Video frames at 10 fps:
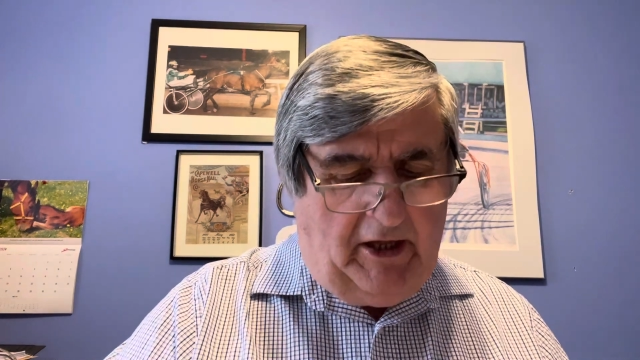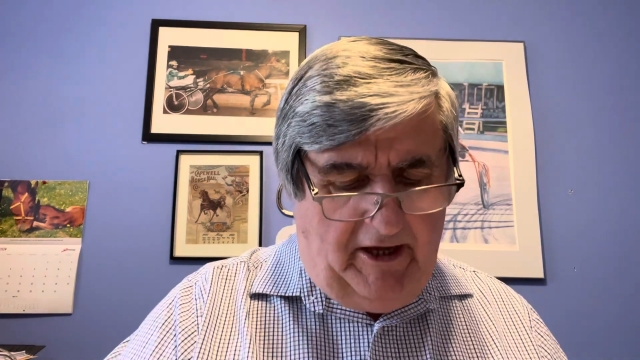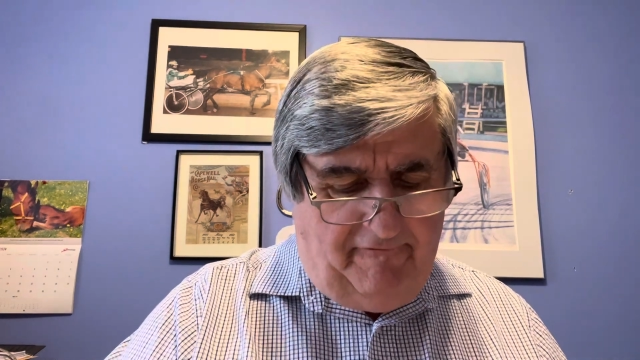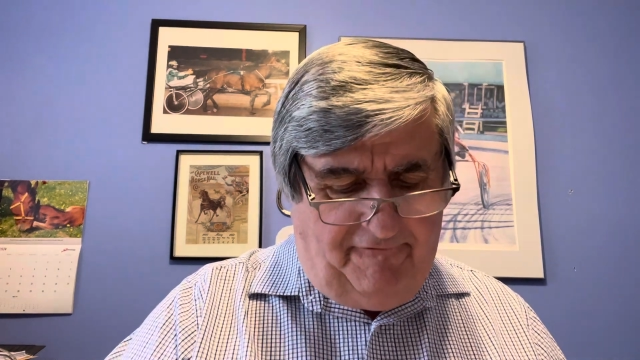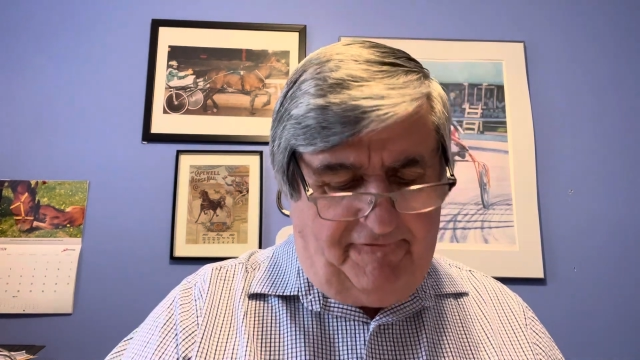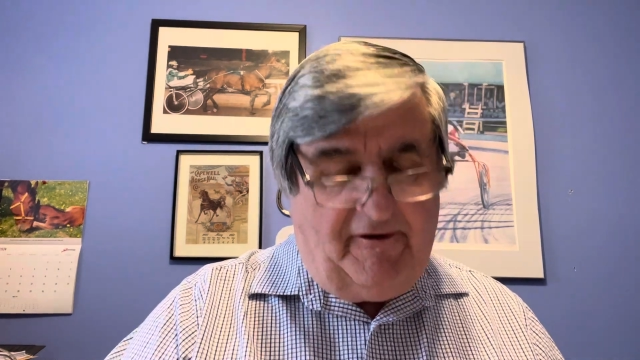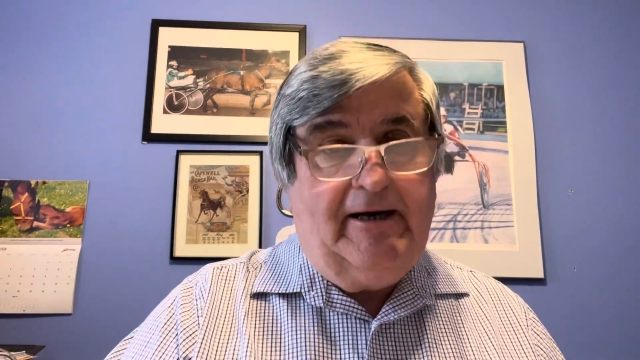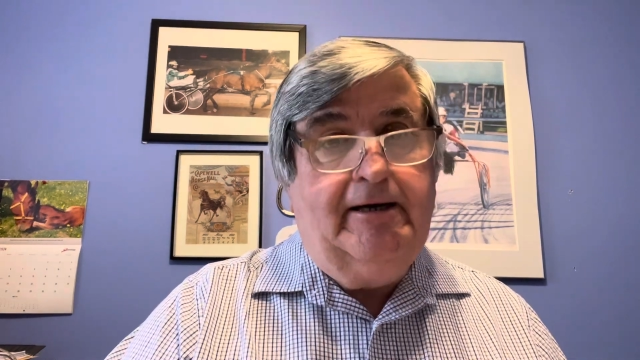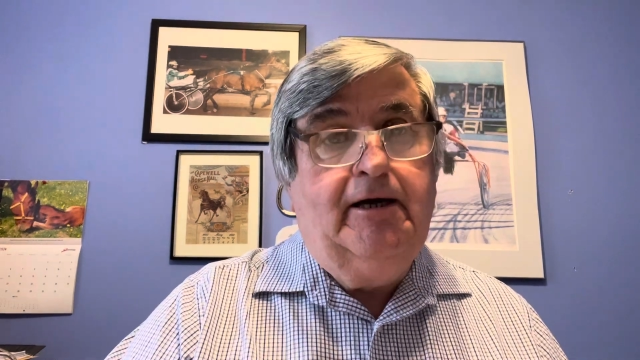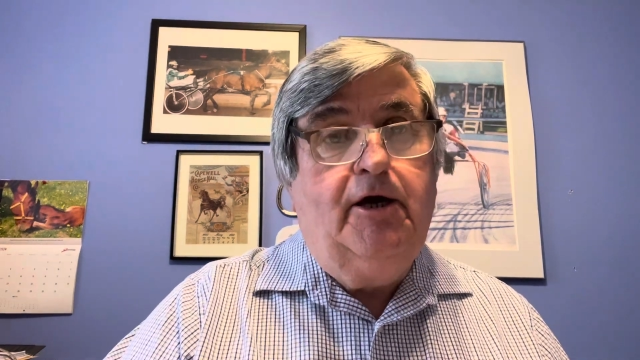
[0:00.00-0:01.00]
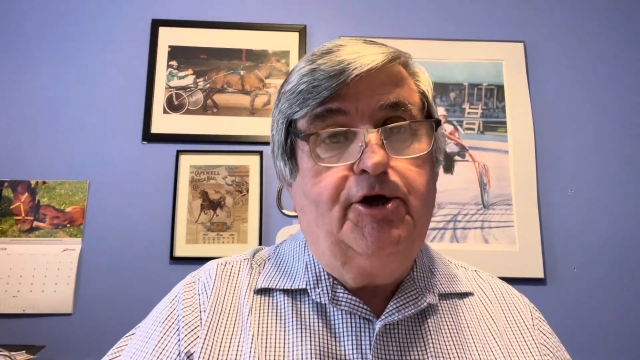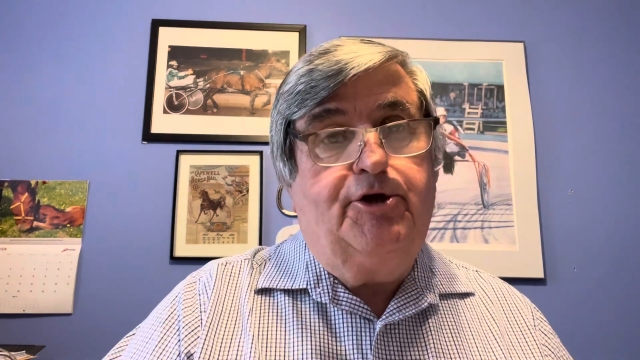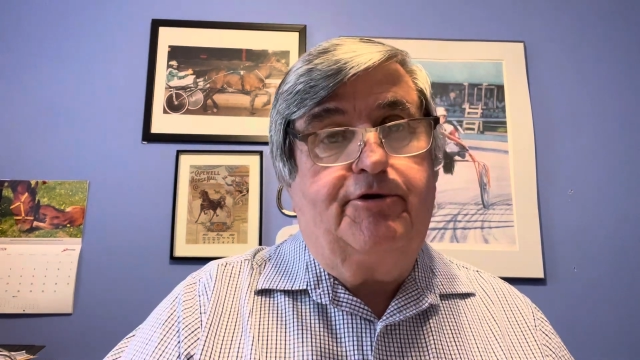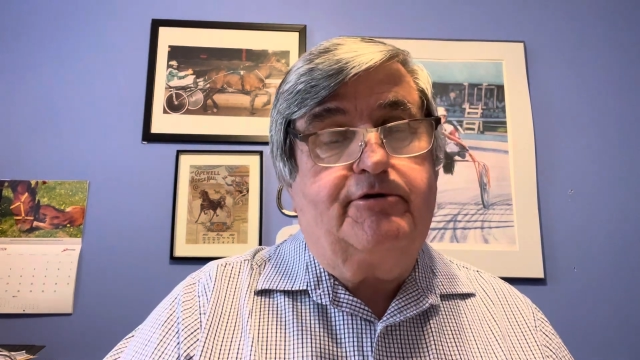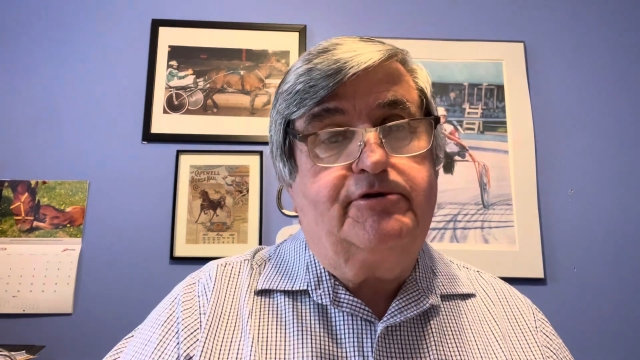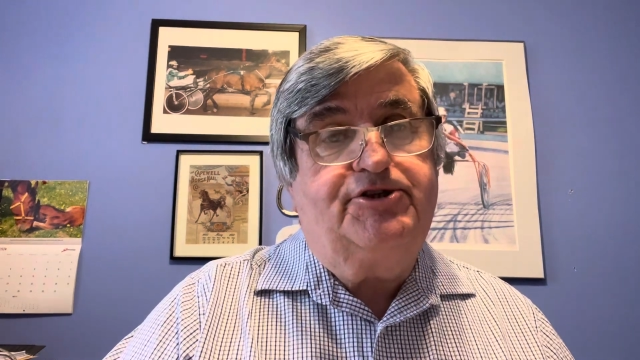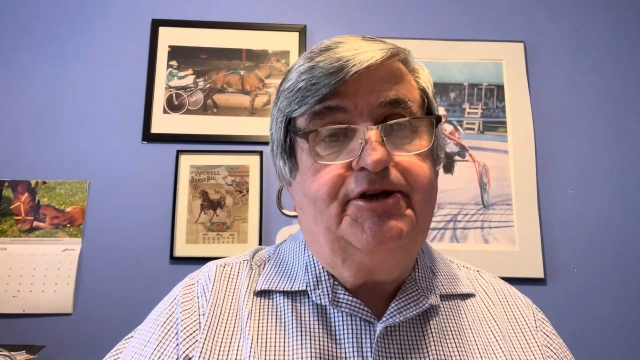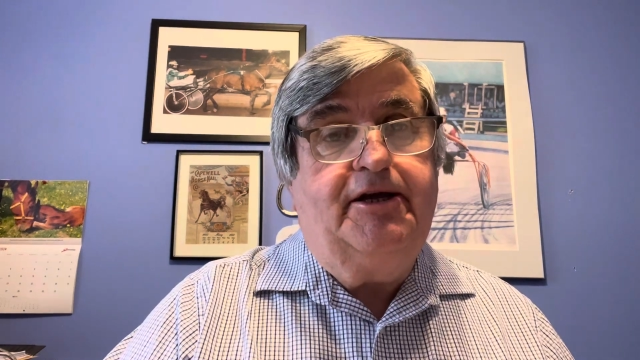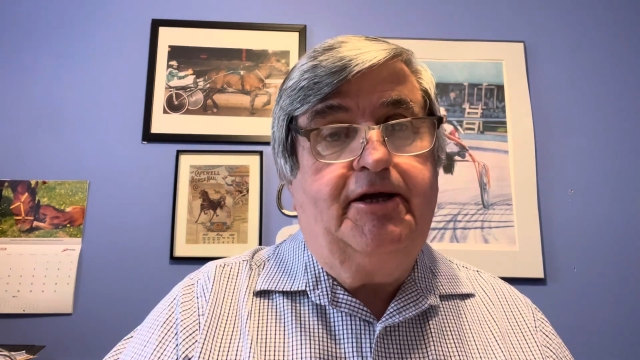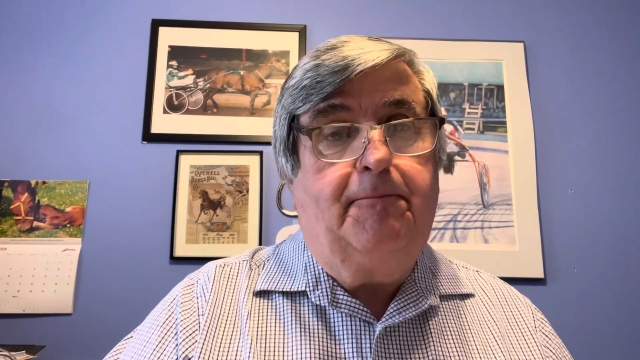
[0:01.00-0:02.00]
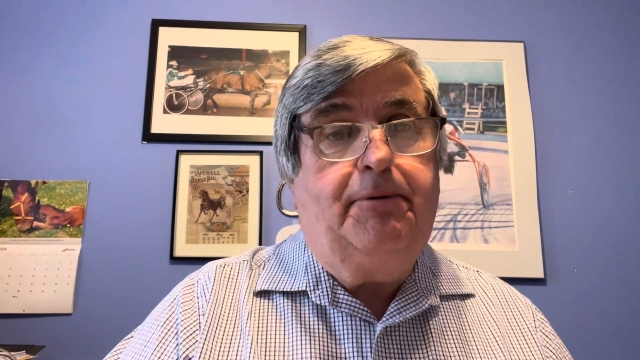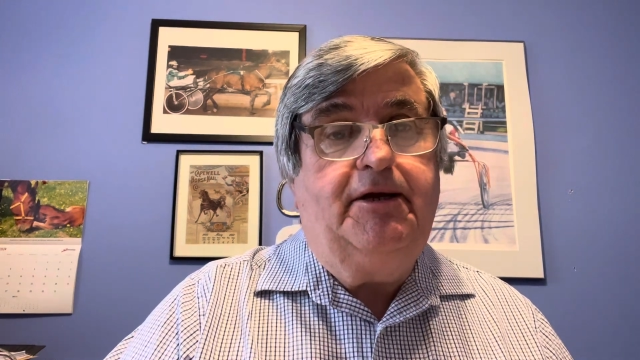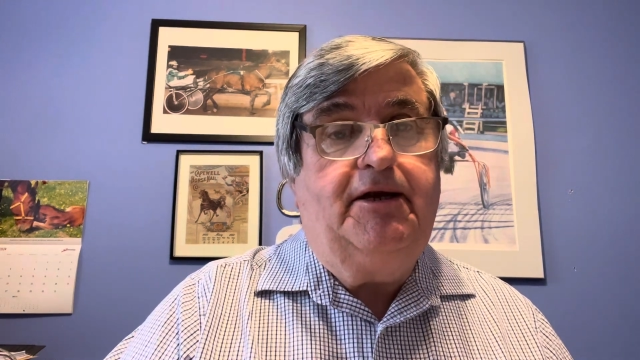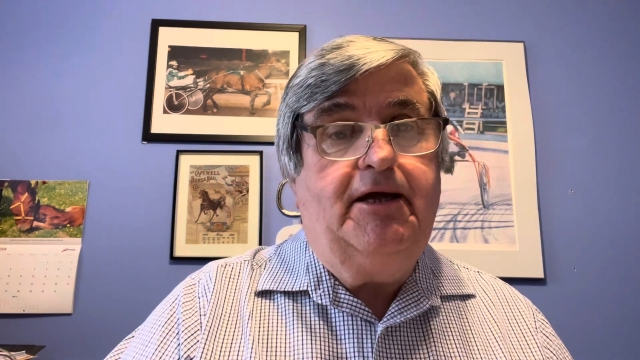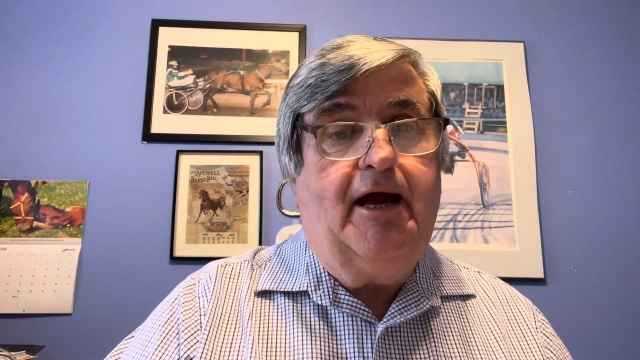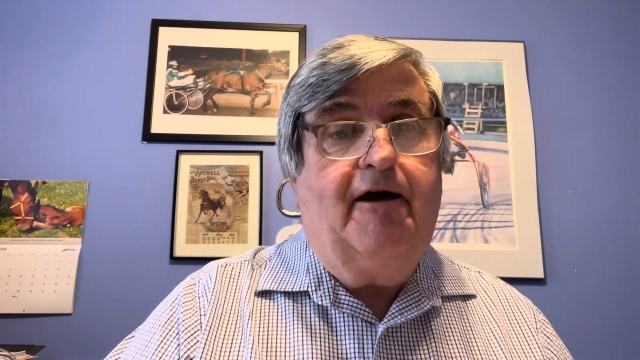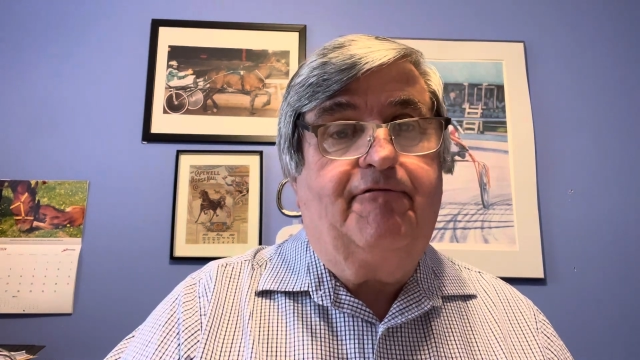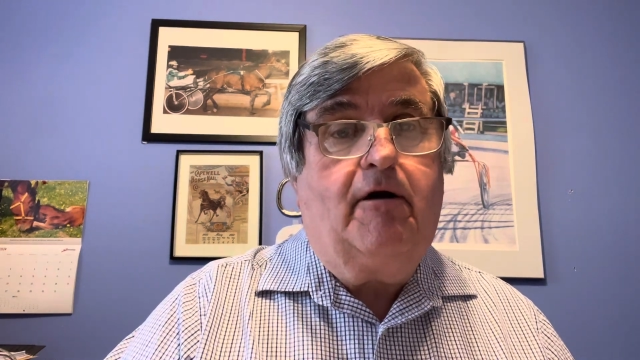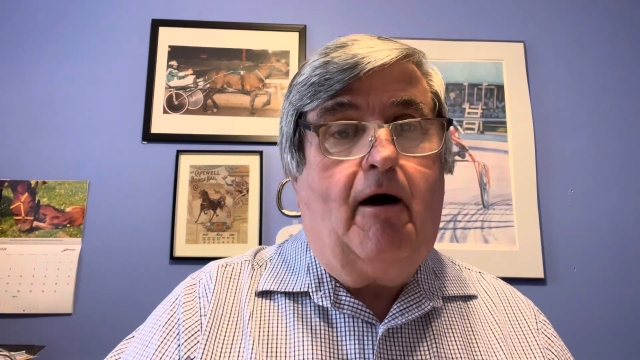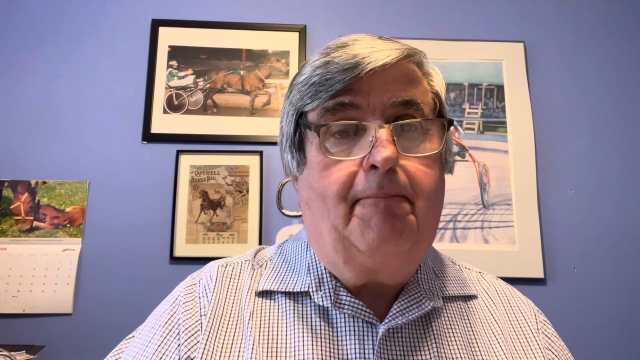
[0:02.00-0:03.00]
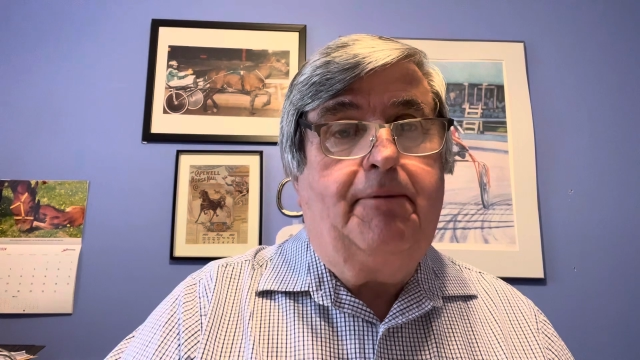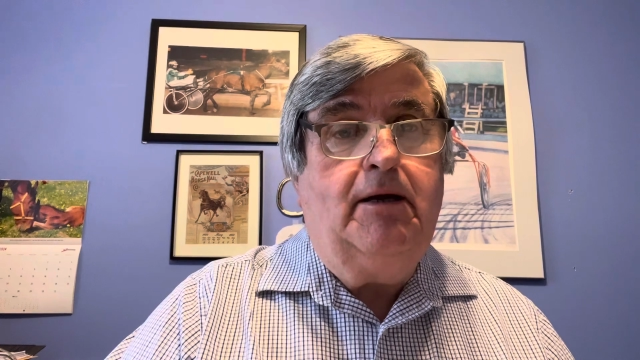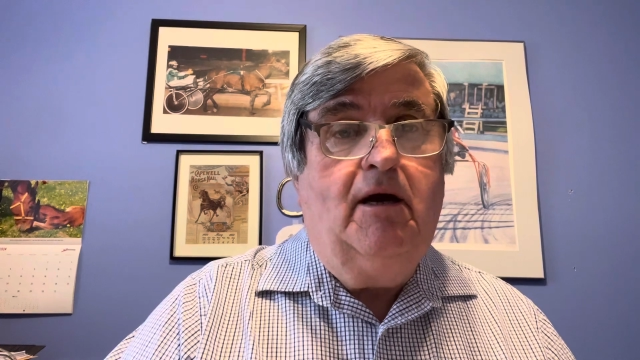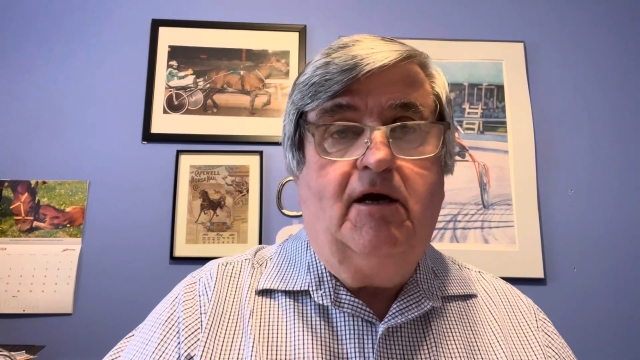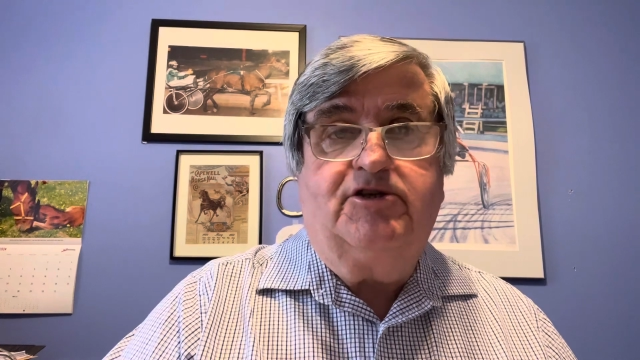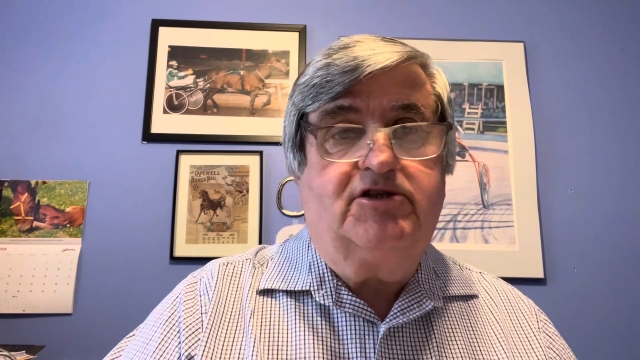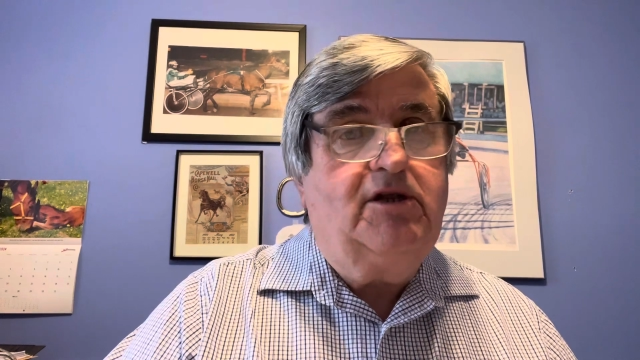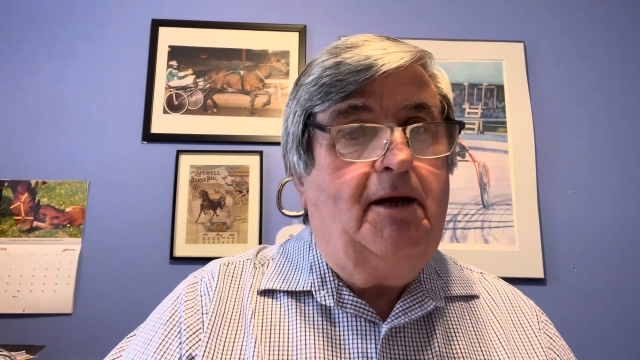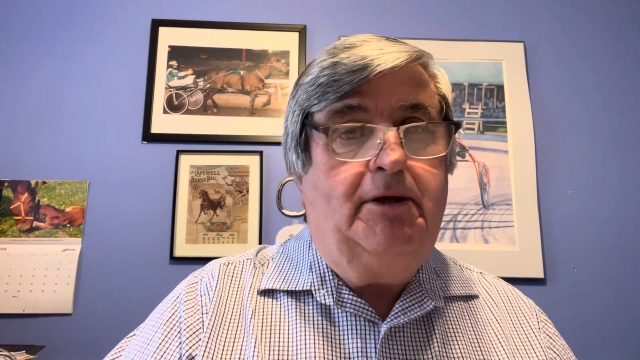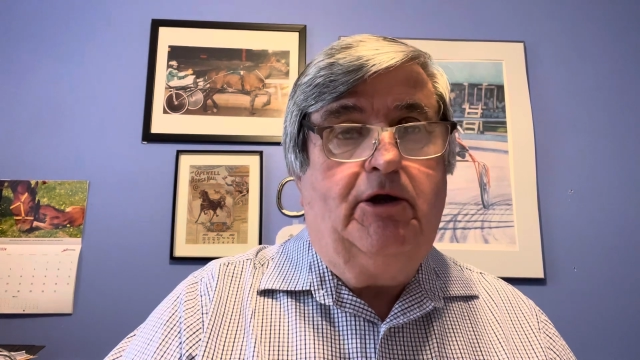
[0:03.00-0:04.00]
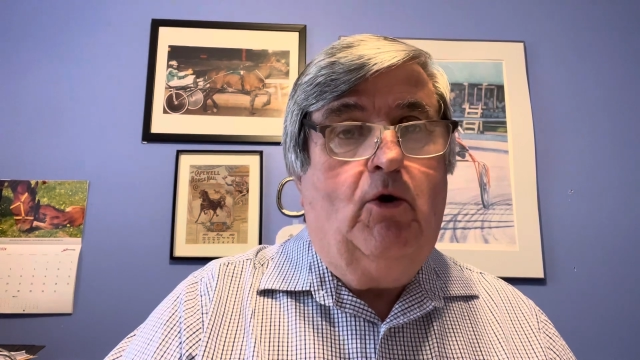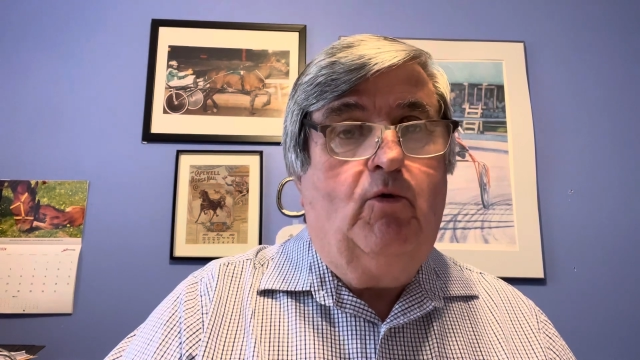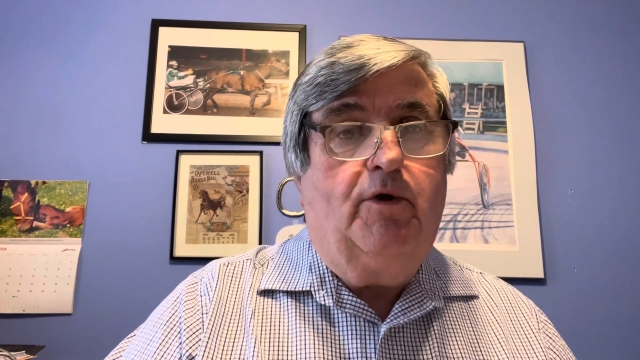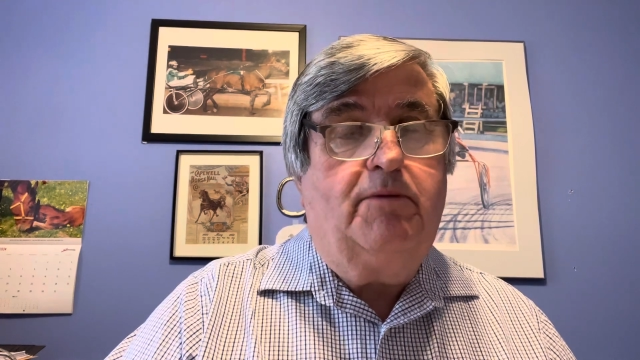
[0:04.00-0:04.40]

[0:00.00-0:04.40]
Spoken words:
If you're interested in a PDF copy, just let me know.